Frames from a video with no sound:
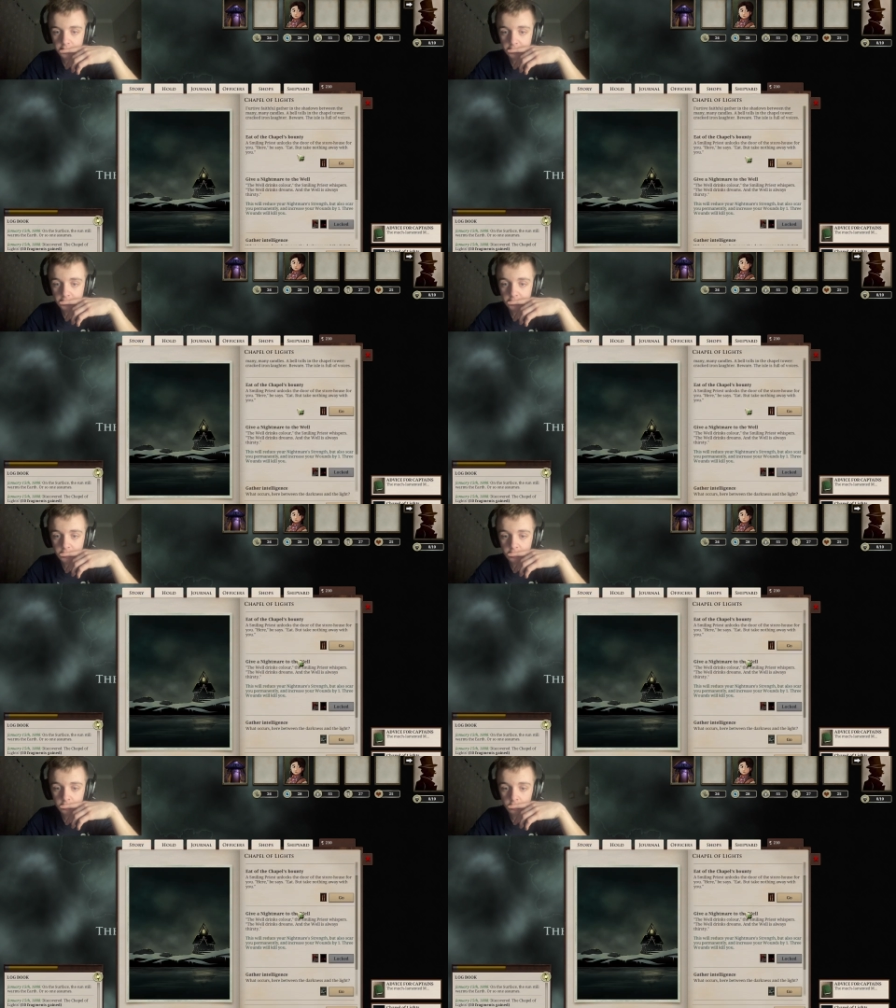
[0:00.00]

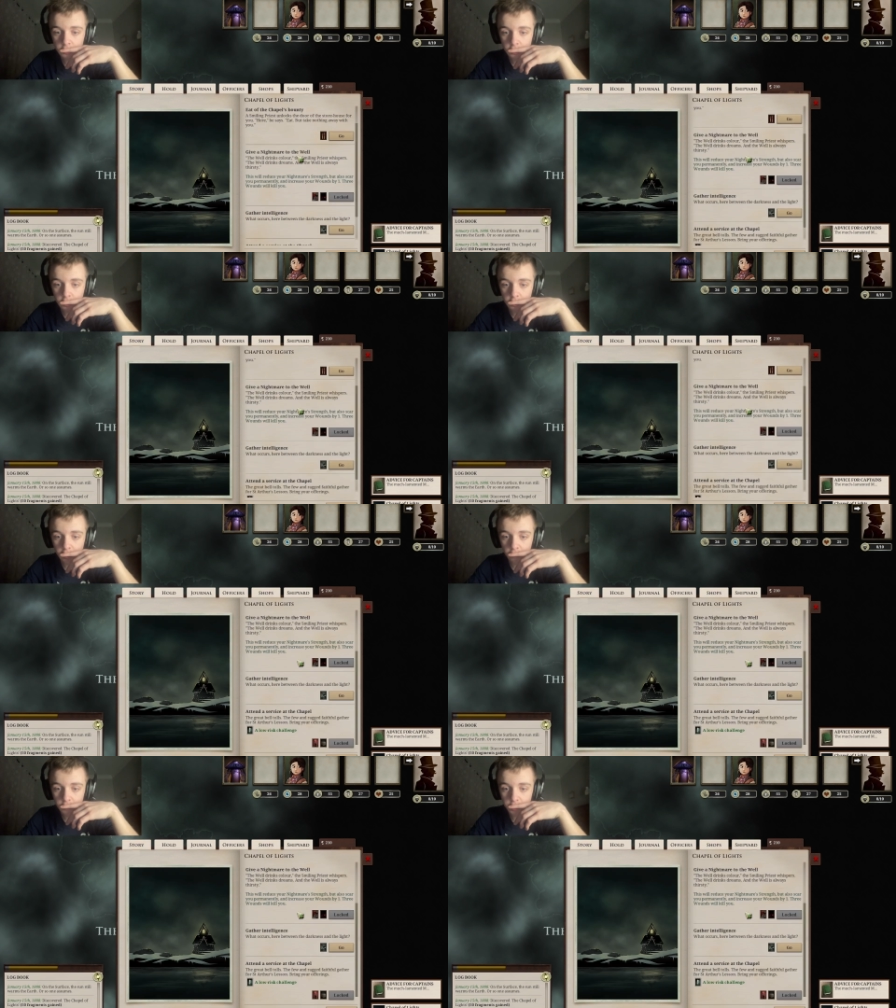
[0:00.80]
Eat.
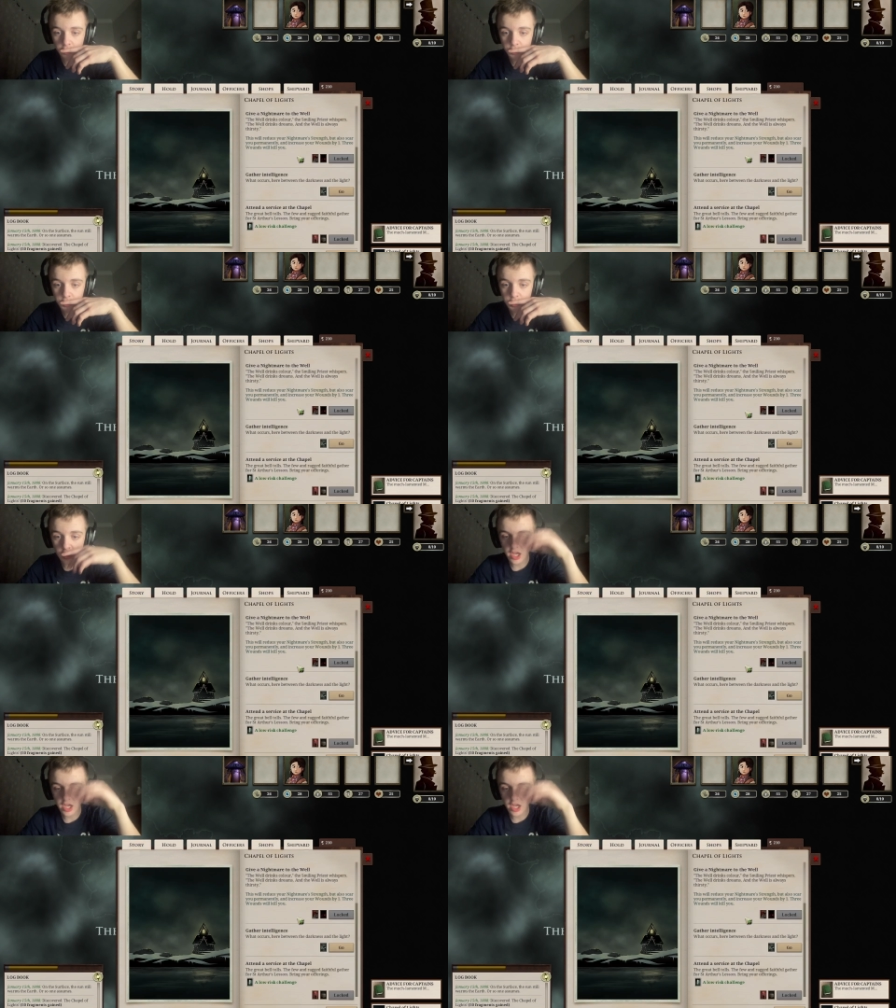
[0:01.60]
Gather intelligence.